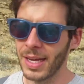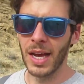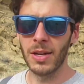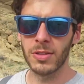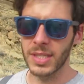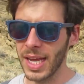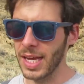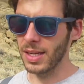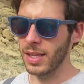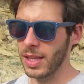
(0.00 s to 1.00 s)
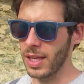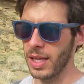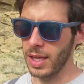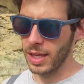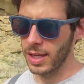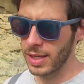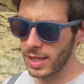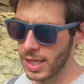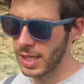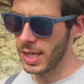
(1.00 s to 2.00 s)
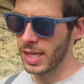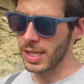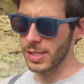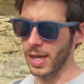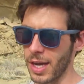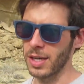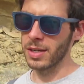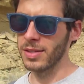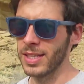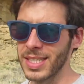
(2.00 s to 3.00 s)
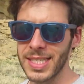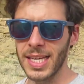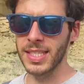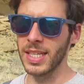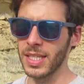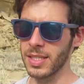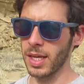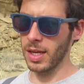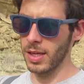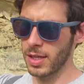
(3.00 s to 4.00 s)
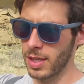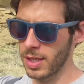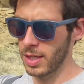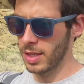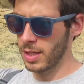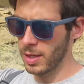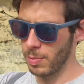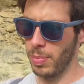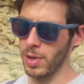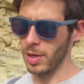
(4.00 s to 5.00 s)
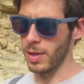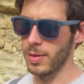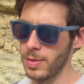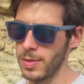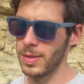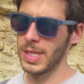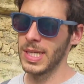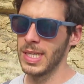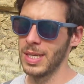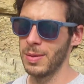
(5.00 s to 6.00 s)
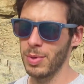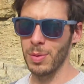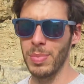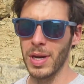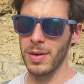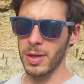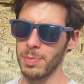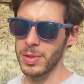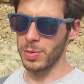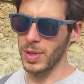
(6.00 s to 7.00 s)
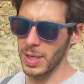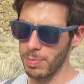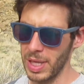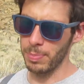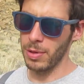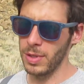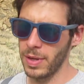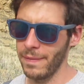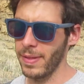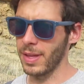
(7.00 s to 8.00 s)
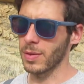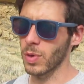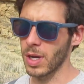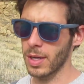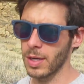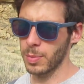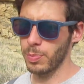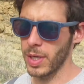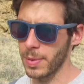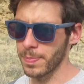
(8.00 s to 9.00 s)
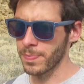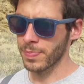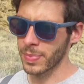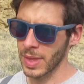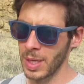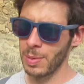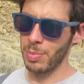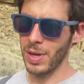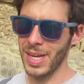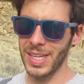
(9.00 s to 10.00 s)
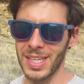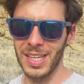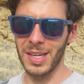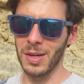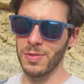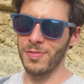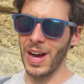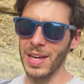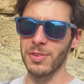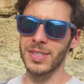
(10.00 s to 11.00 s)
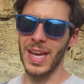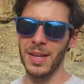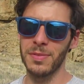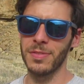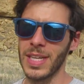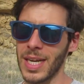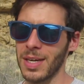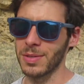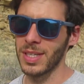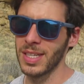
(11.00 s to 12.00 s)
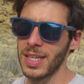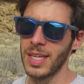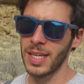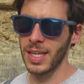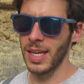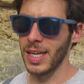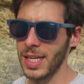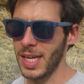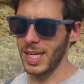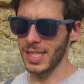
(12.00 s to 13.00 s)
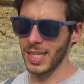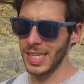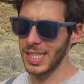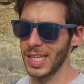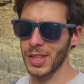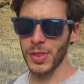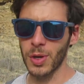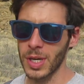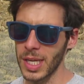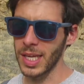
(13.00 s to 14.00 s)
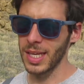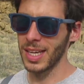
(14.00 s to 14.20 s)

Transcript: I understand the desire and the necessity to put a barrier between people and the rock art, but put it, 5 or 10 feet out and not 30.